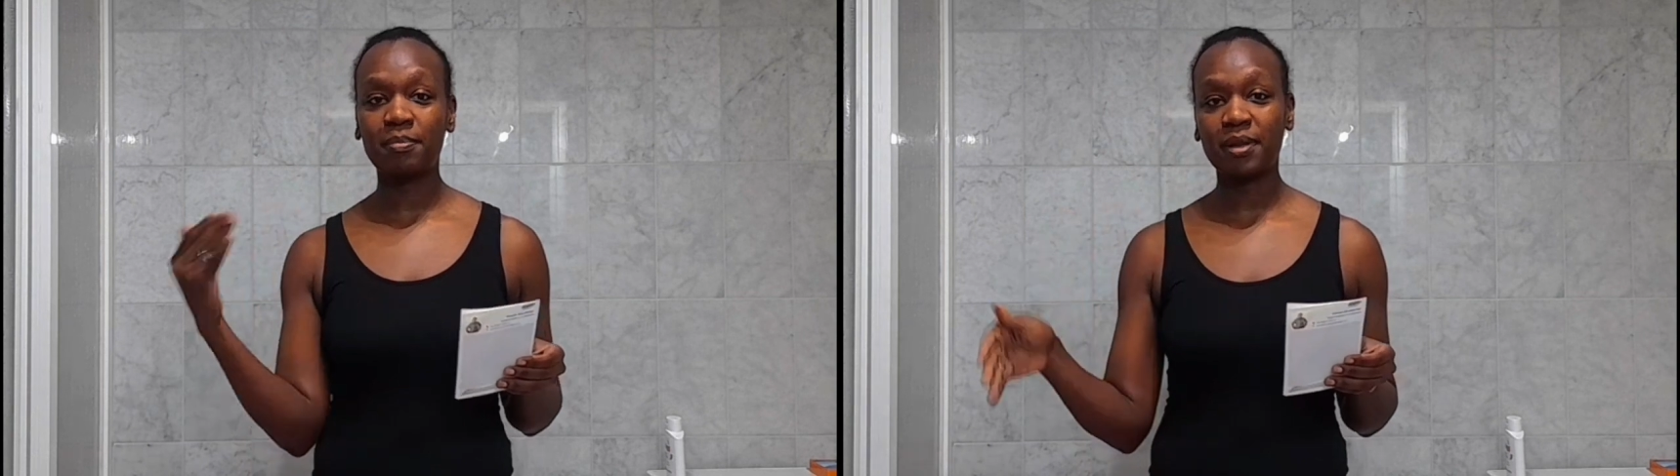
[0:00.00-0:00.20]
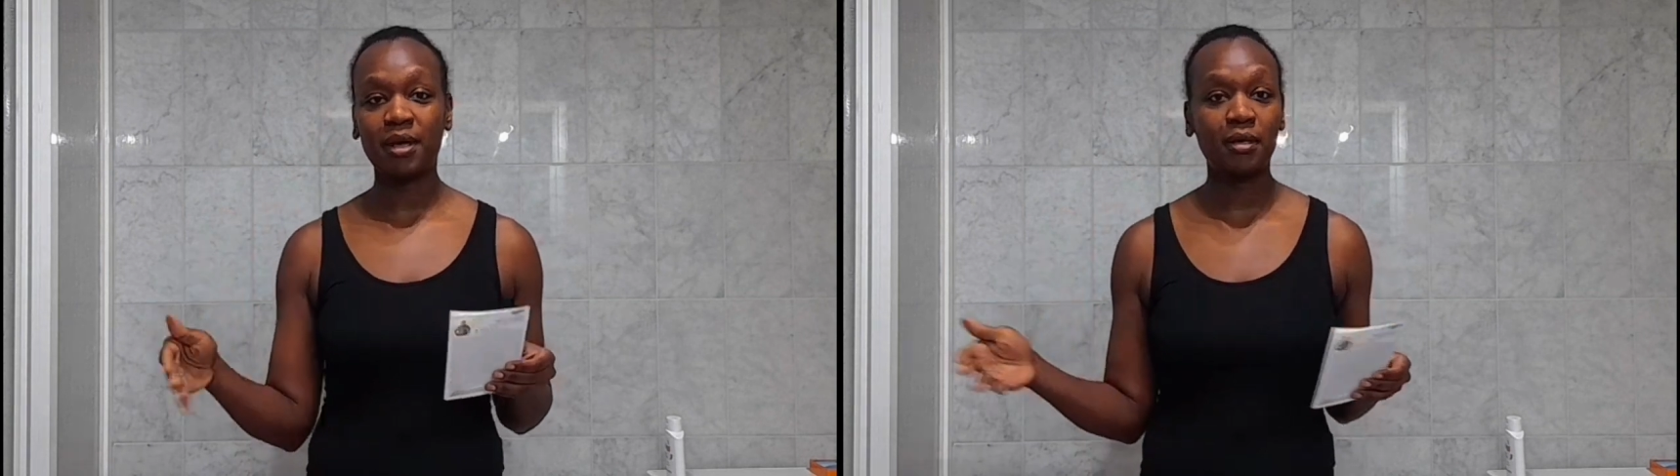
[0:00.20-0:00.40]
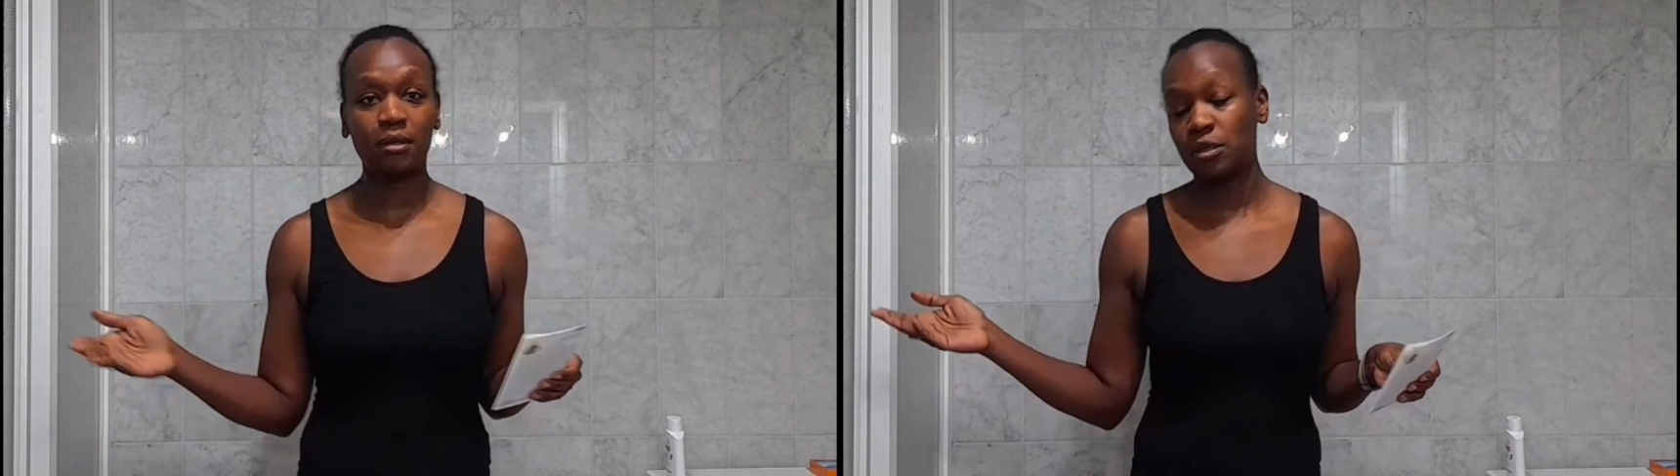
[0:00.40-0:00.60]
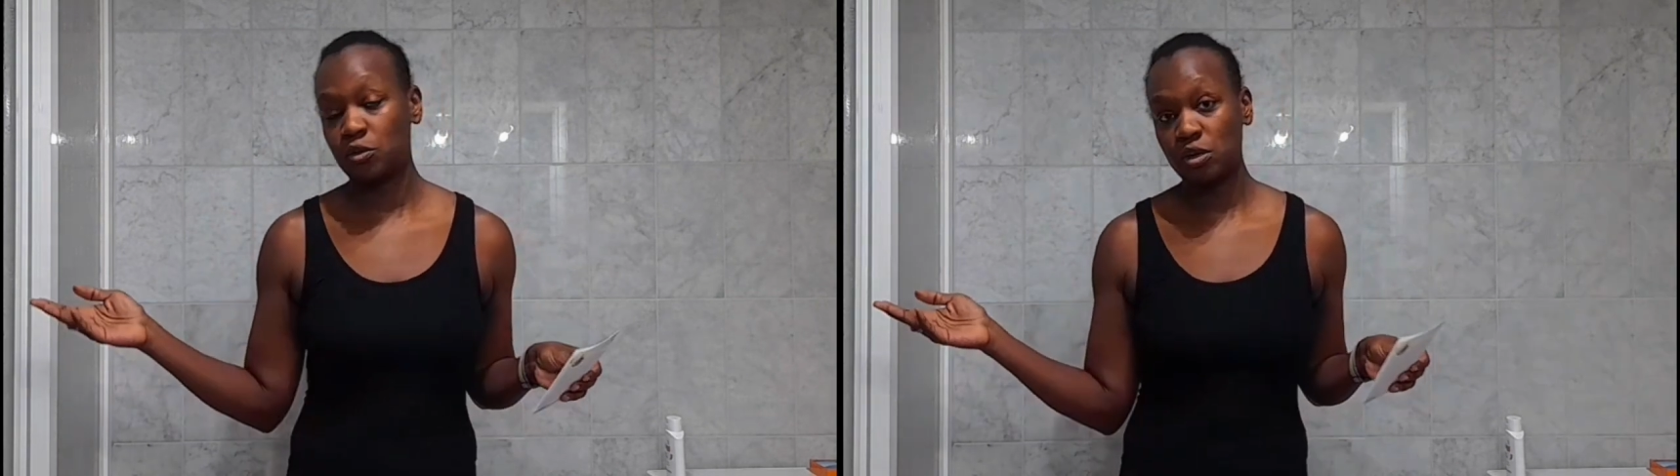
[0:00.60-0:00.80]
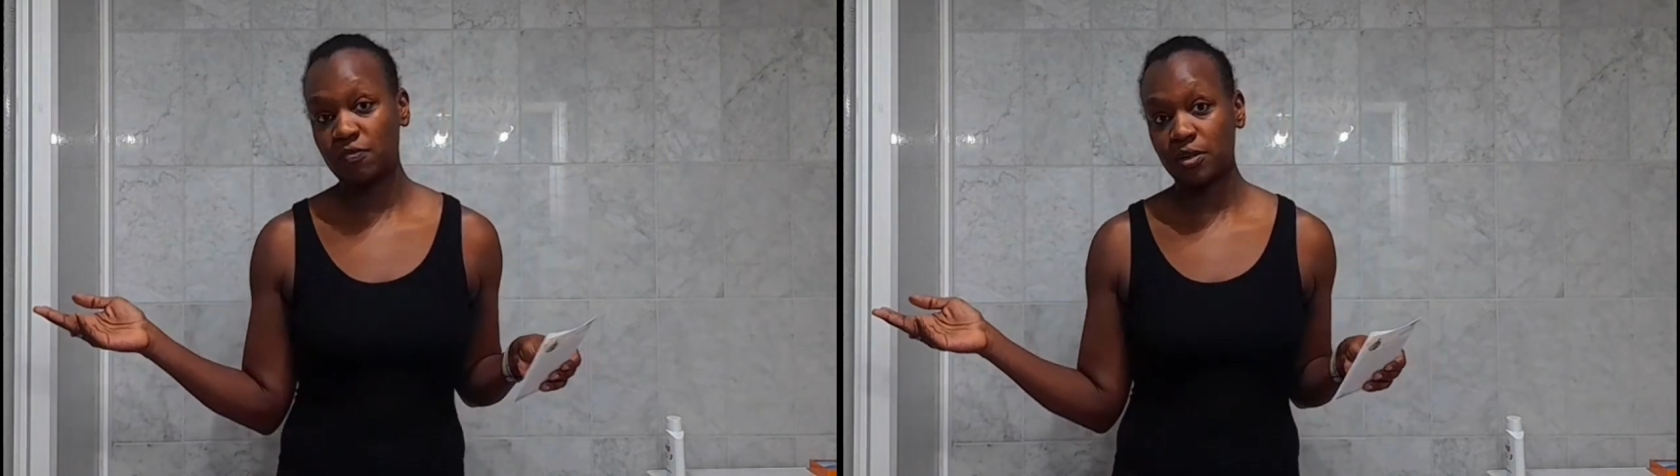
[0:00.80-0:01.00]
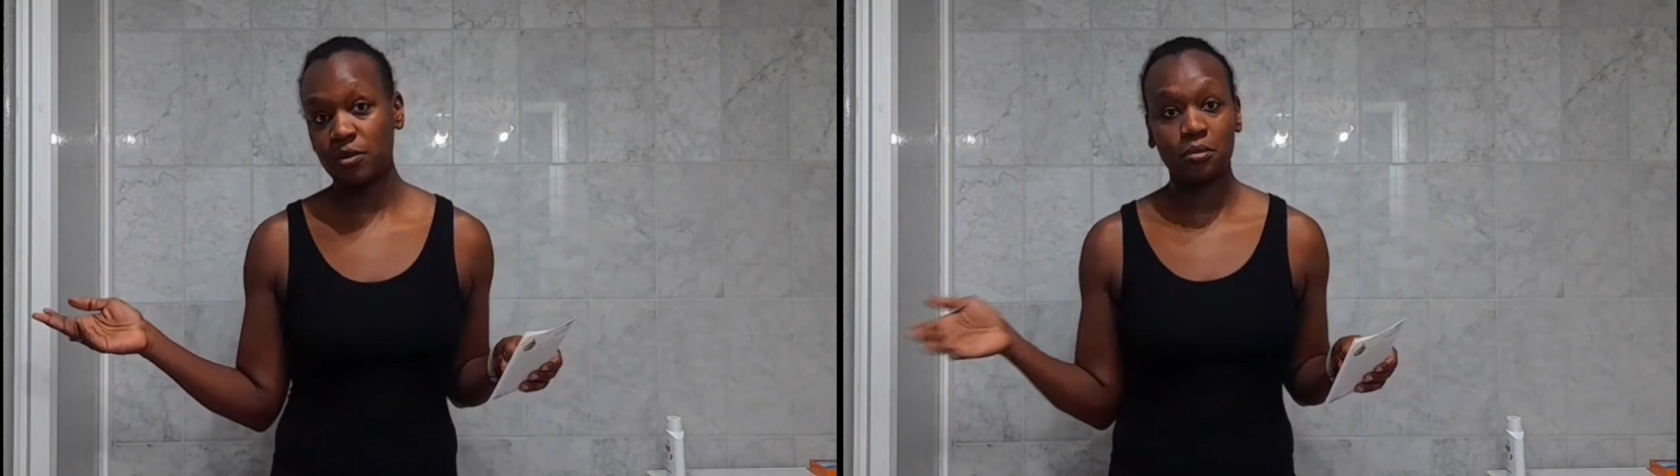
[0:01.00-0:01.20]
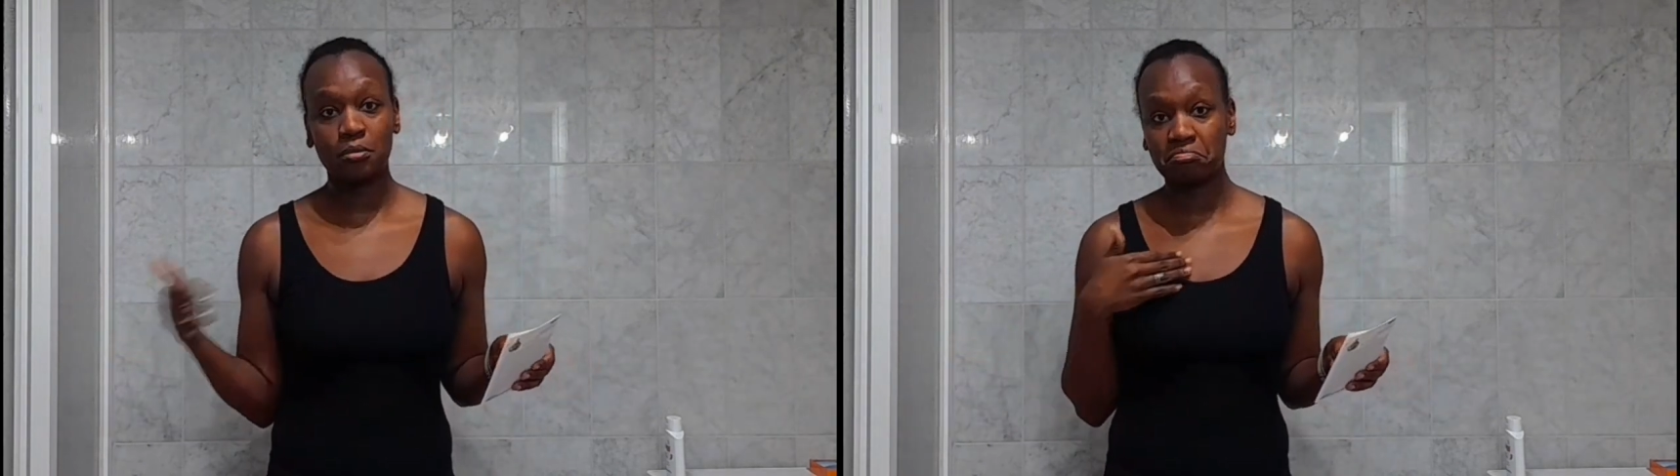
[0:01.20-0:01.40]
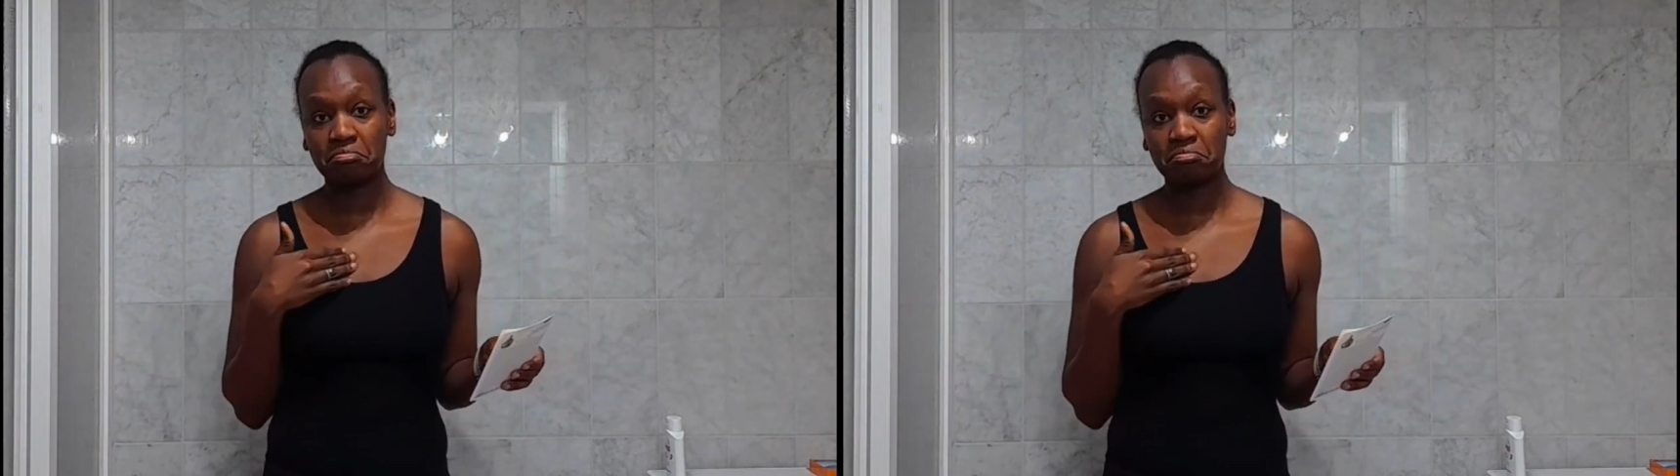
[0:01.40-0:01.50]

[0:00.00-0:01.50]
apply. You never know.